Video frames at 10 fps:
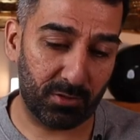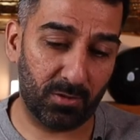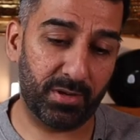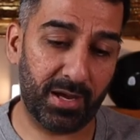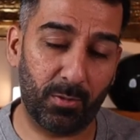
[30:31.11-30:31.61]

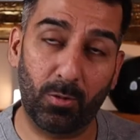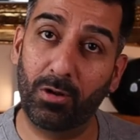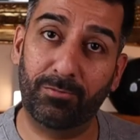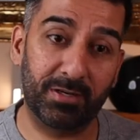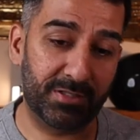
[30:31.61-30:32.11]
So yeah,
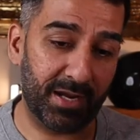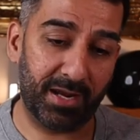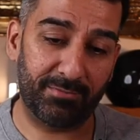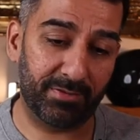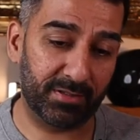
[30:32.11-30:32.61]
oil
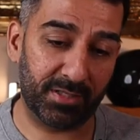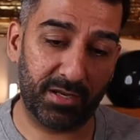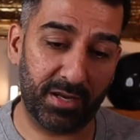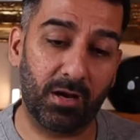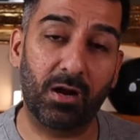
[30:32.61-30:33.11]
filter, air
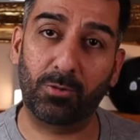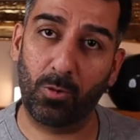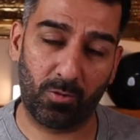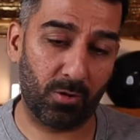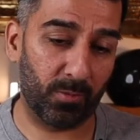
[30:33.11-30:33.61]
filter, you can't
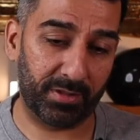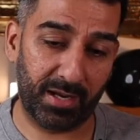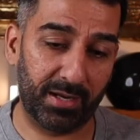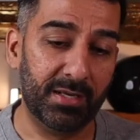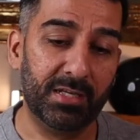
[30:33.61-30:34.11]
go wrong with
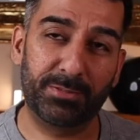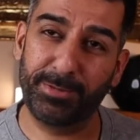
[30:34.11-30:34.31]
that.